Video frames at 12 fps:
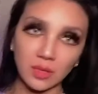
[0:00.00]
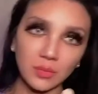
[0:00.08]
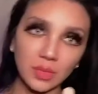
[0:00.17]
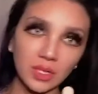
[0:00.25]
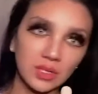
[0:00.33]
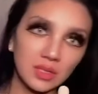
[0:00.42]

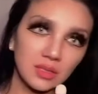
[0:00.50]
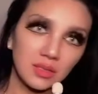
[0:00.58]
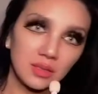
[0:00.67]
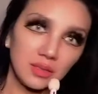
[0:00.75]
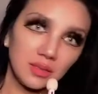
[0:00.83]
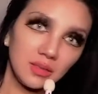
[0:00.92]
But
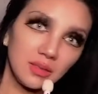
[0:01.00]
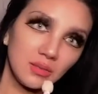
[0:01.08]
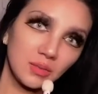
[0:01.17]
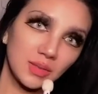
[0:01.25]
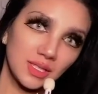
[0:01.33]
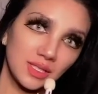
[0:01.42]

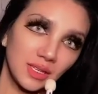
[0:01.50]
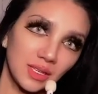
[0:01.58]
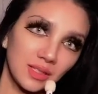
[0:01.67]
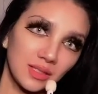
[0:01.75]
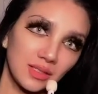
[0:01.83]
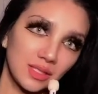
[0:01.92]
once you
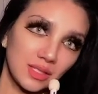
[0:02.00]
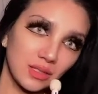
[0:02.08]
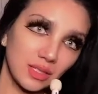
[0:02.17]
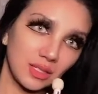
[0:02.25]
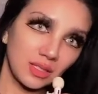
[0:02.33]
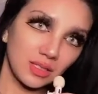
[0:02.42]
get used to it,